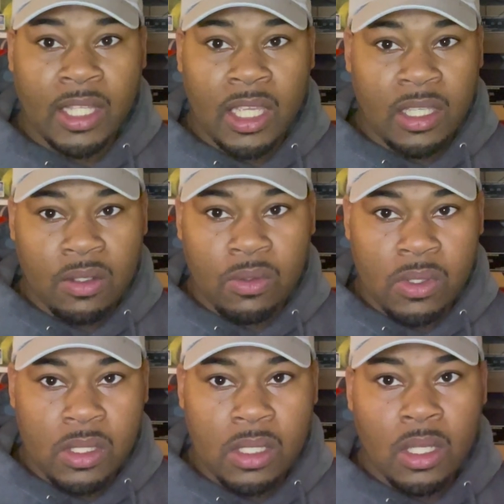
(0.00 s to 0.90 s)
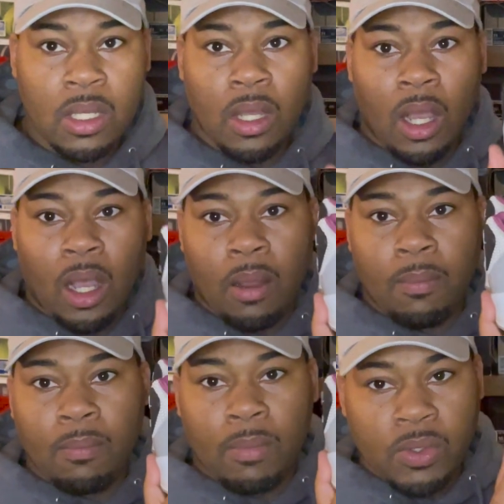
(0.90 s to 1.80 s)
they use
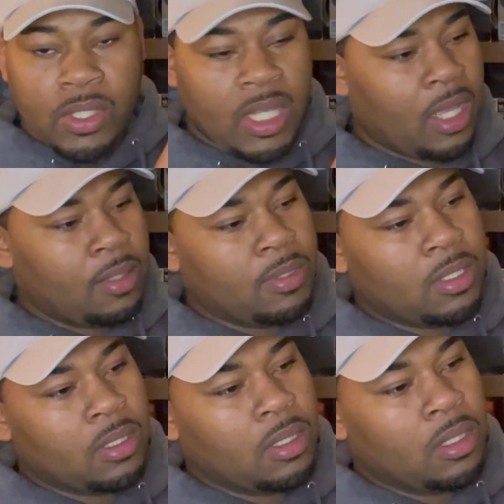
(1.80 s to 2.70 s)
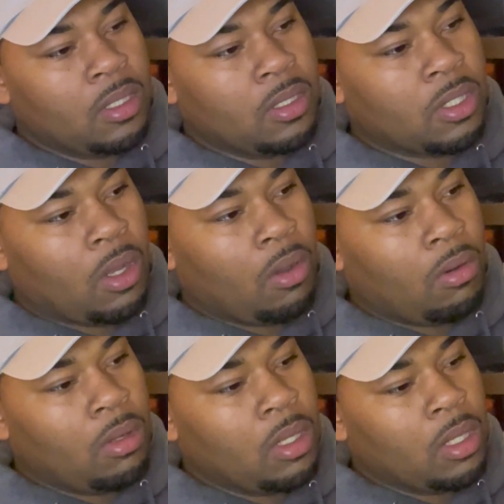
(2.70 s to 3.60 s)
most times.
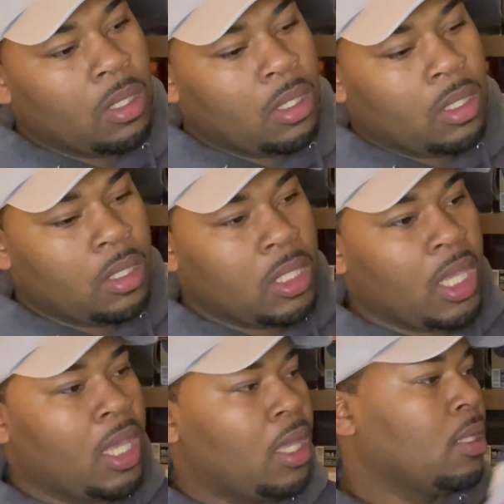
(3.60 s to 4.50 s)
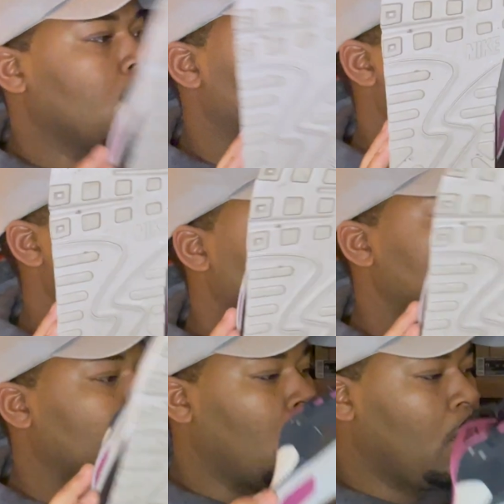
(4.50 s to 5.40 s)
So yeah, really
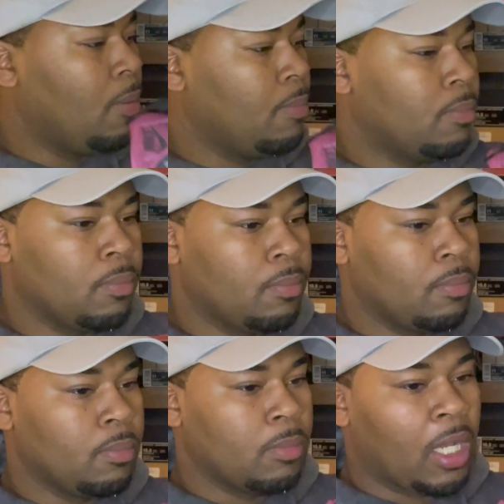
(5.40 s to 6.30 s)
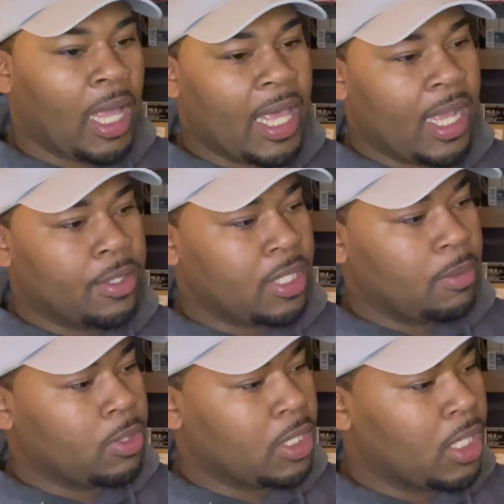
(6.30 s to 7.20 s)
glad I was
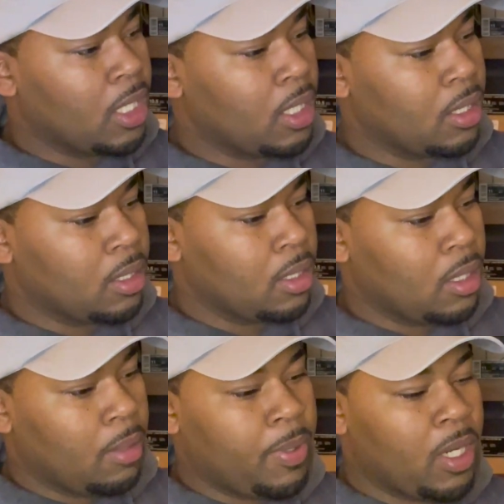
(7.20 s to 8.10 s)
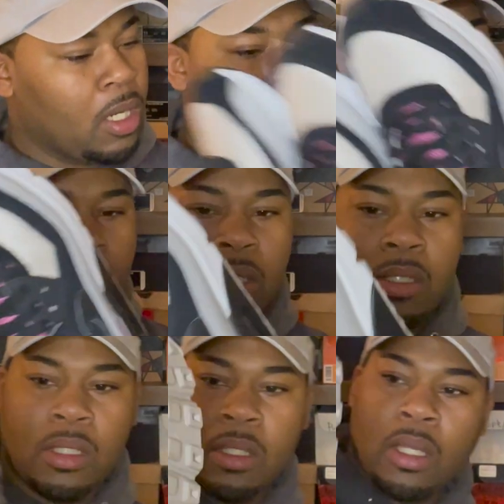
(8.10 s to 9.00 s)
able to get a pair of these.
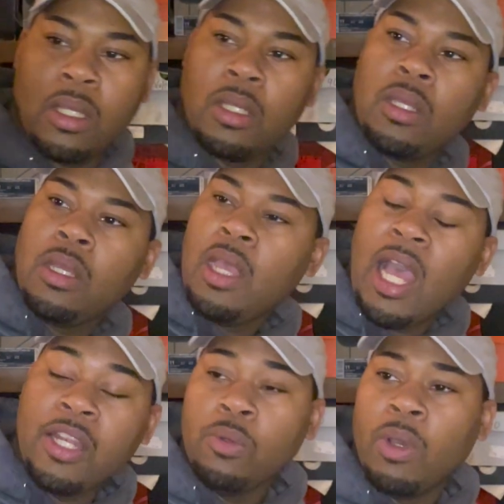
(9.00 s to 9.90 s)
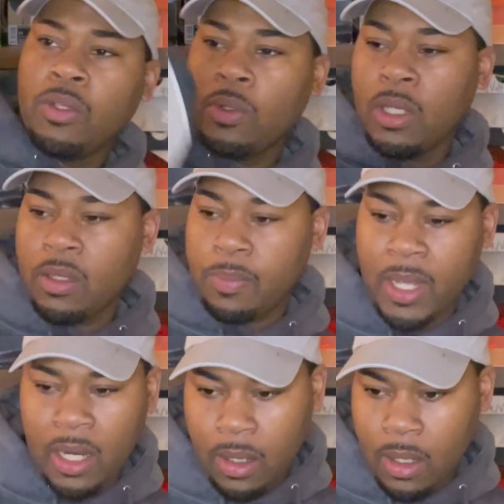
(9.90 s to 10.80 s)
And I do want to do another
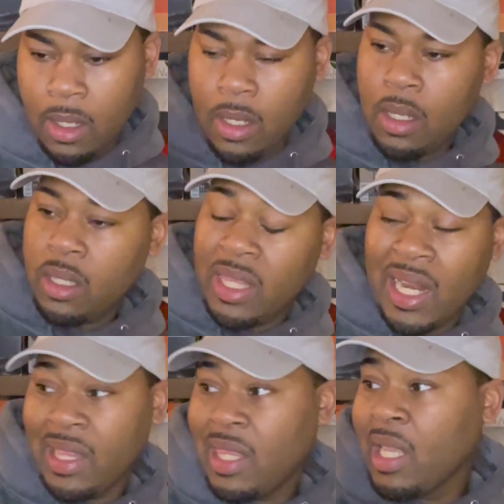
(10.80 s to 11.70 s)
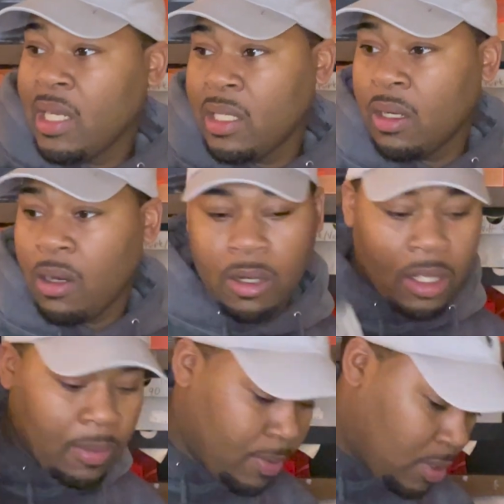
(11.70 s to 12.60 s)
pair that I think I need to hurry
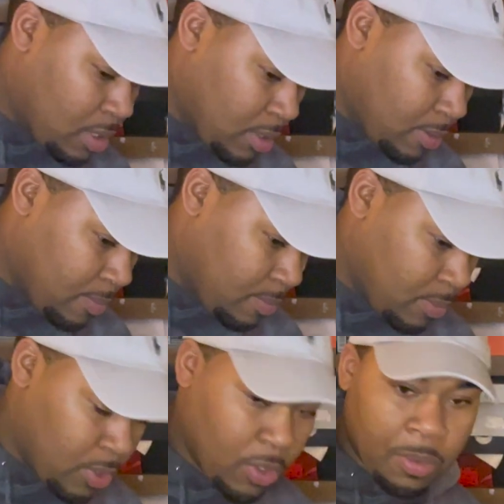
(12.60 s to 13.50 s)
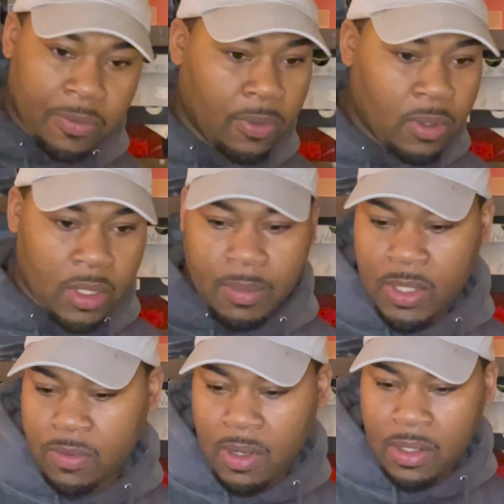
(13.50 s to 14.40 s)
up and do before they
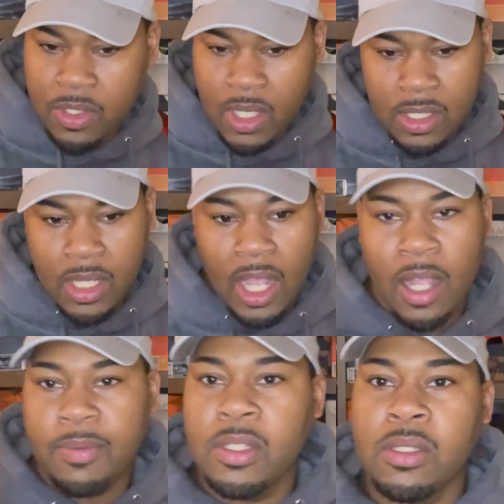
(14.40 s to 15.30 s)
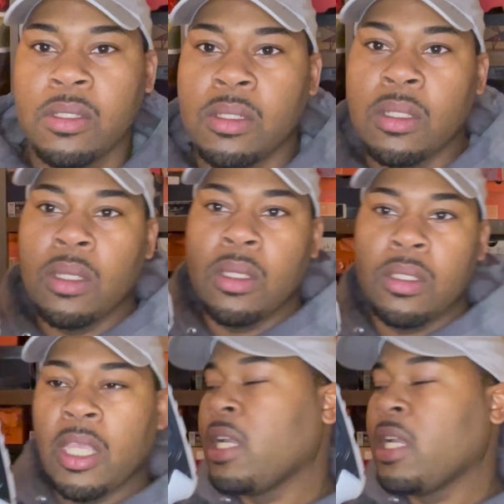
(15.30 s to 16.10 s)
mess around and change the options or take